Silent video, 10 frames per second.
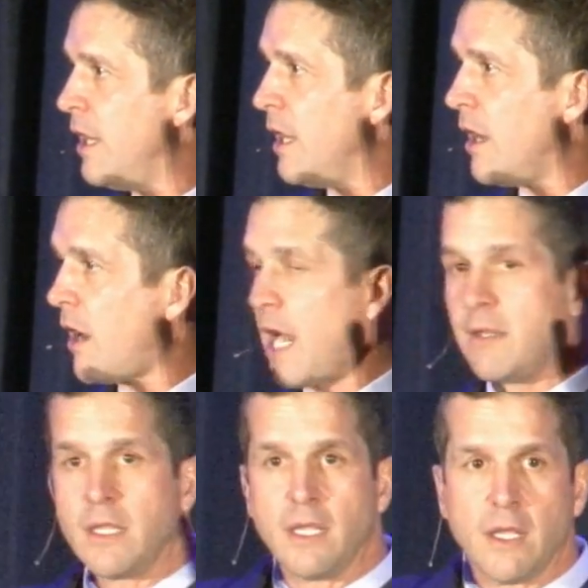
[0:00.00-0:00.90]
All
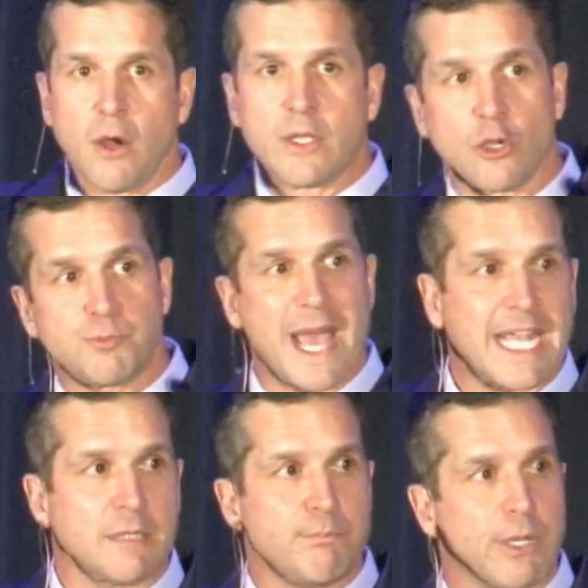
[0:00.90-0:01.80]
right? It goes
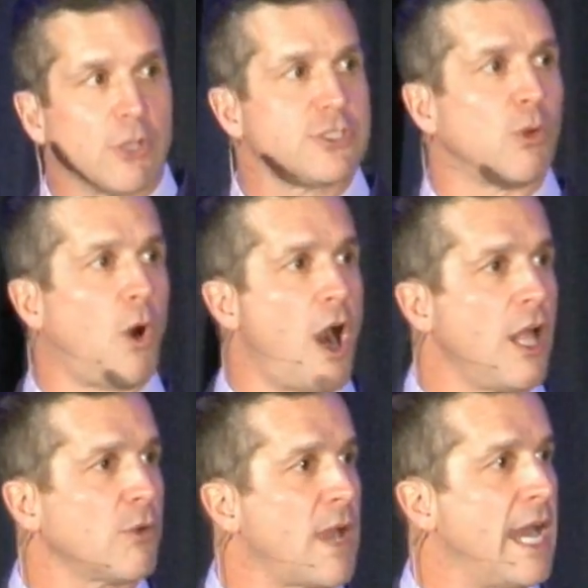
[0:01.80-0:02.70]
back and builds the
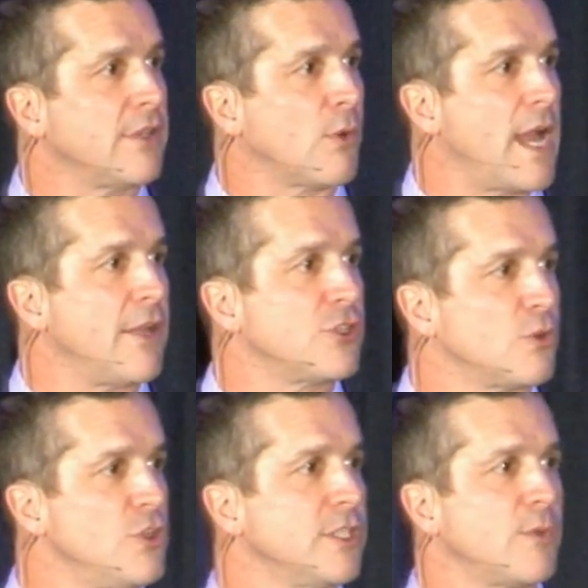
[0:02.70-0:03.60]
wall around
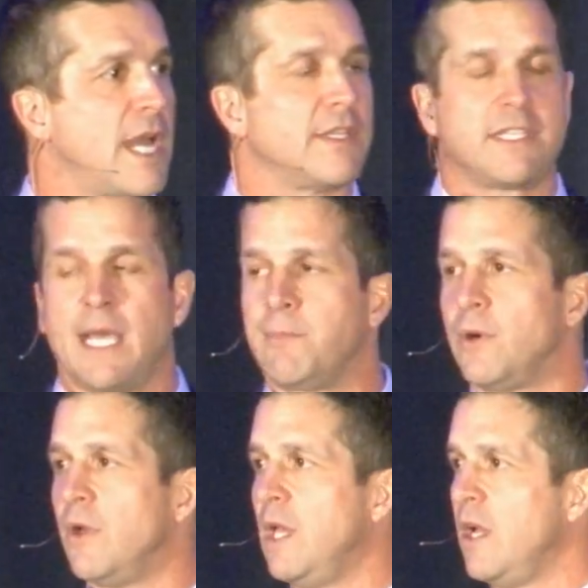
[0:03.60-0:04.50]
Jerusalem, around the
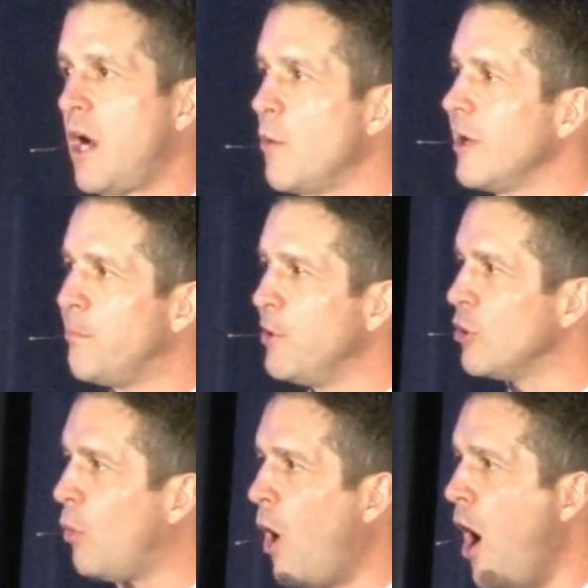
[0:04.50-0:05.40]
temple. All right, we're going to
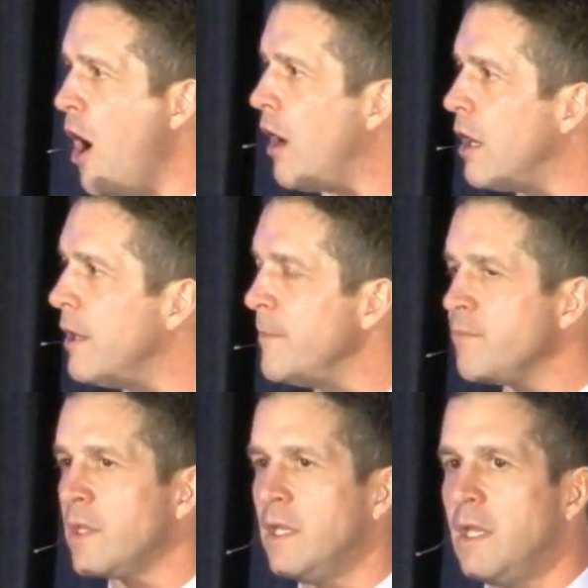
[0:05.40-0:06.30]
build a wall.
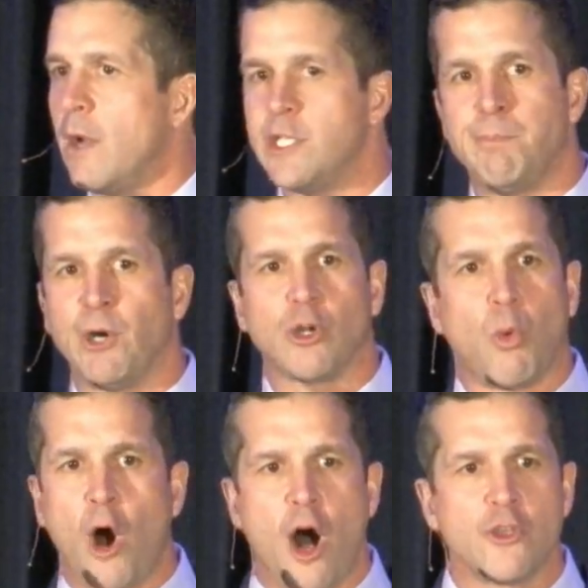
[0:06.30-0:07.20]
And when you build a
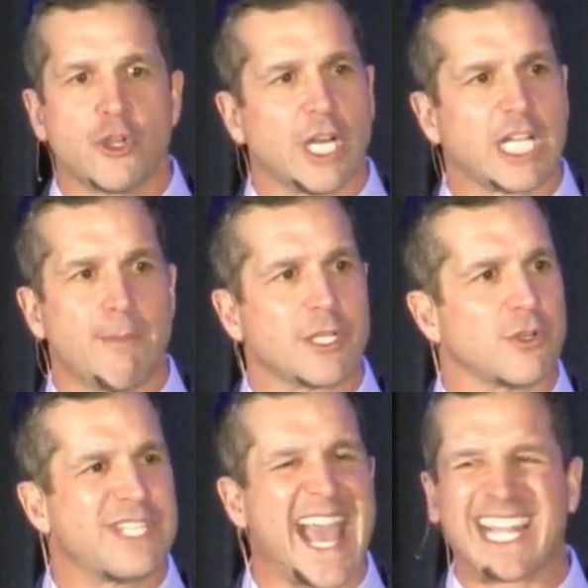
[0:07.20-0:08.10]
wall, you're going to come under
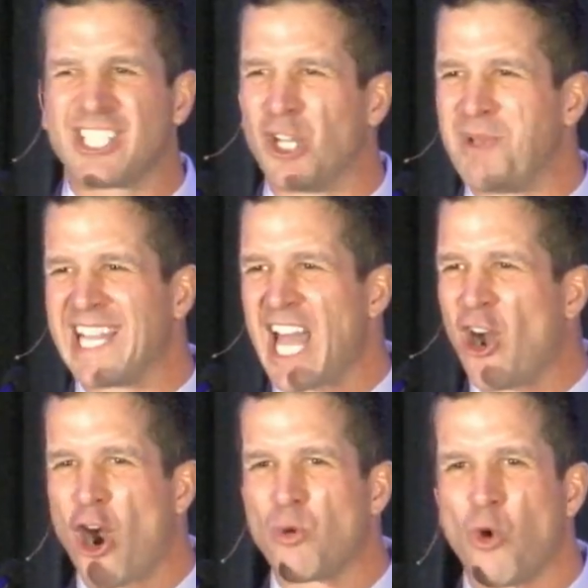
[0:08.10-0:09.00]
attack. It's going to be a lot of
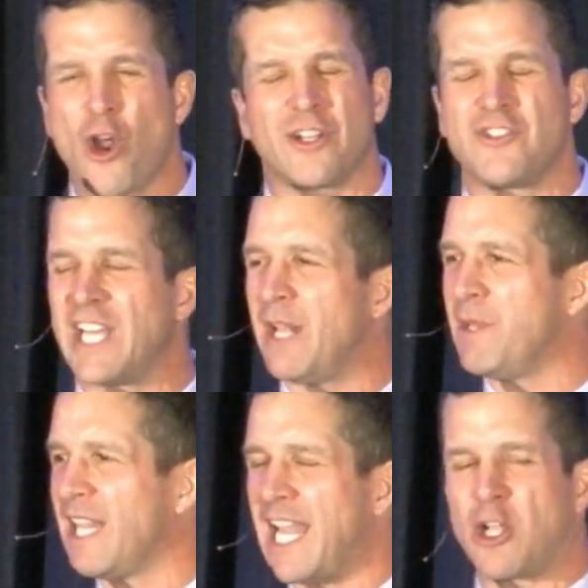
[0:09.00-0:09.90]
hard work, and there's got to be
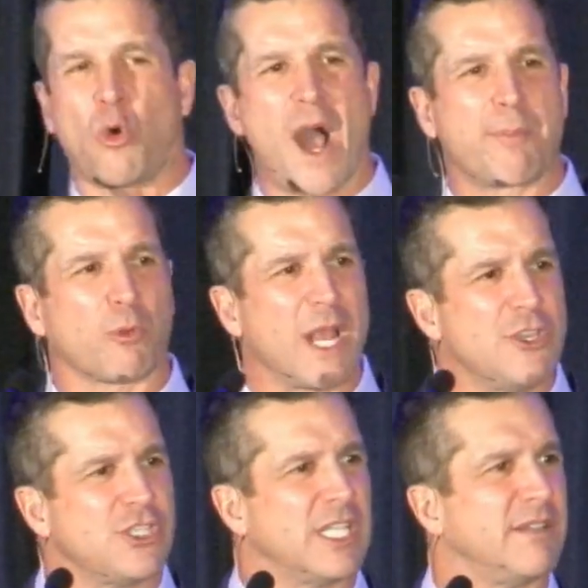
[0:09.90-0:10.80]
a lot of
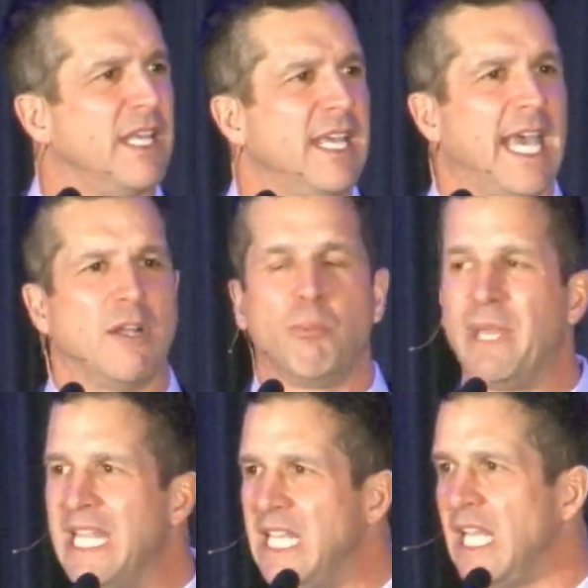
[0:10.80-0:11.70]
cooperation and
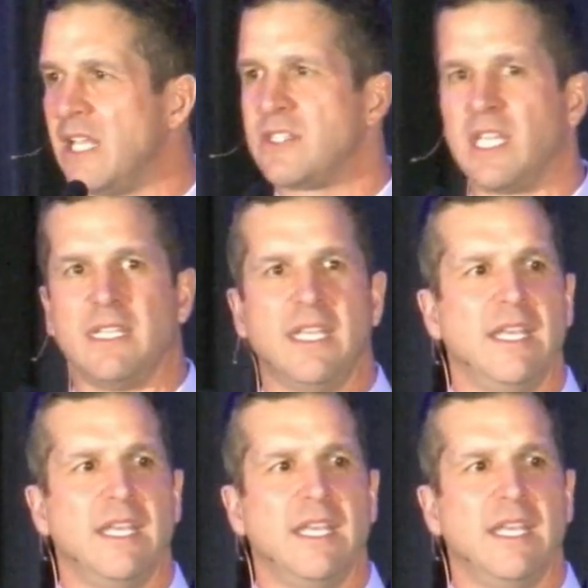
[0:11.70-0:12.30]
obedience and